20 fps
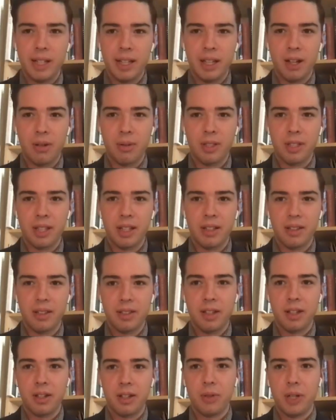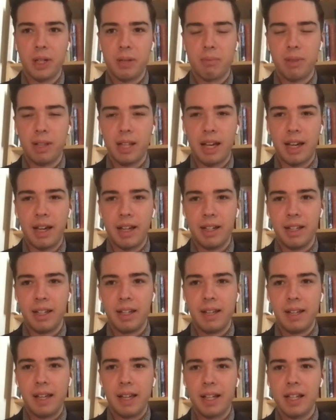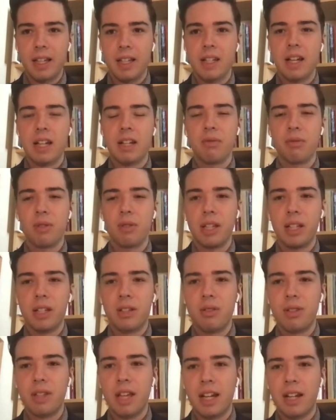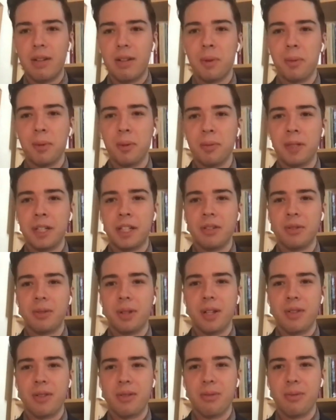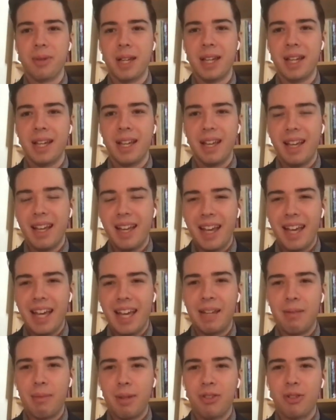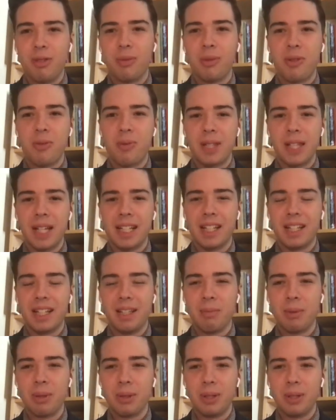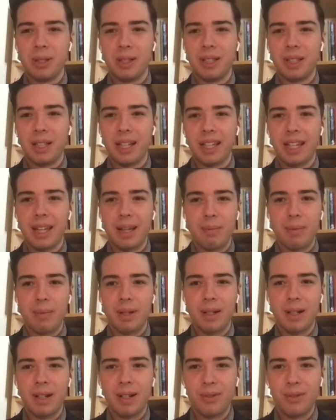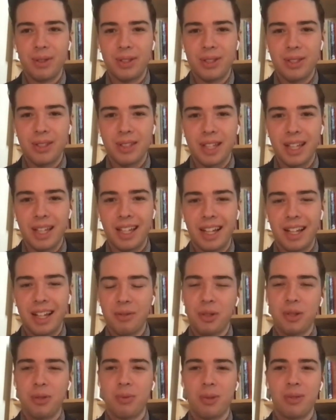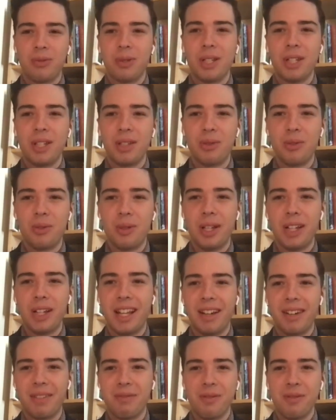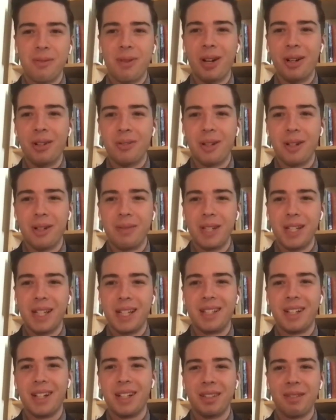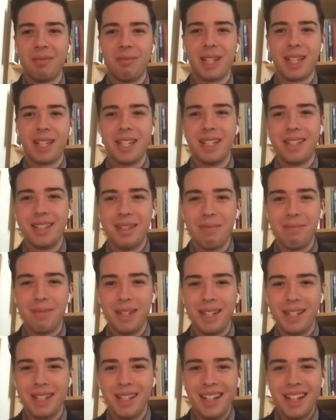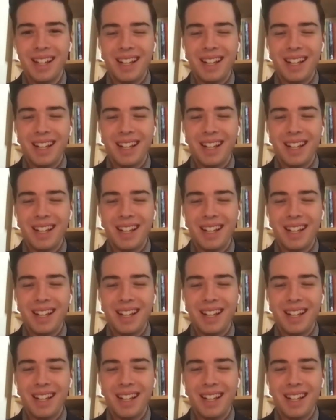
He always has a great plan. I can kind of relate to that. I remember being in grade 3, and my school was beside the Liberal campaign office, and I just was really intrigued that we walk around with a Dalton McGuinty pin.